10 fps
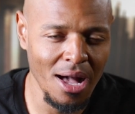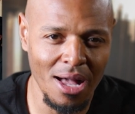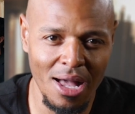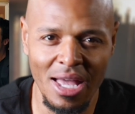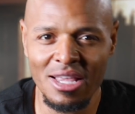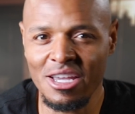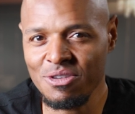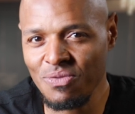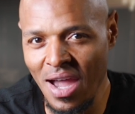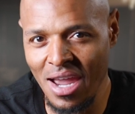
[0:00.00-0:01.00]
uh,
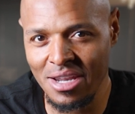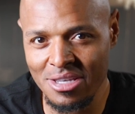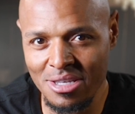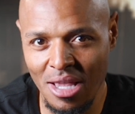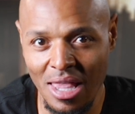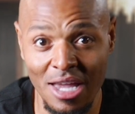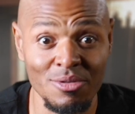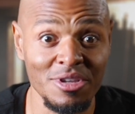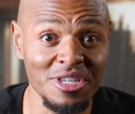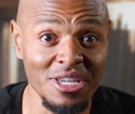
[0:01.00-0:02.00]
LA's finest, like
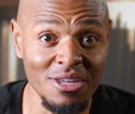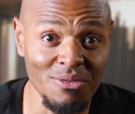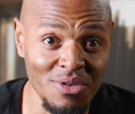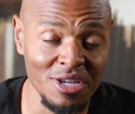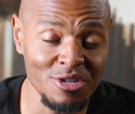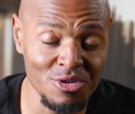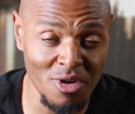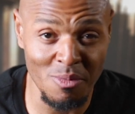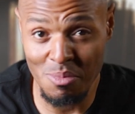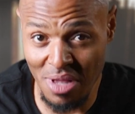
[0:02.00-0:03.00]
on the TV and
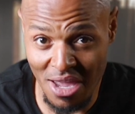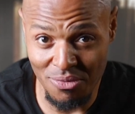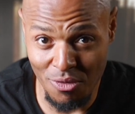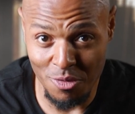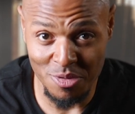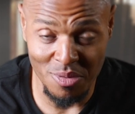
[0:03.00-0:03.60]
streaming platform.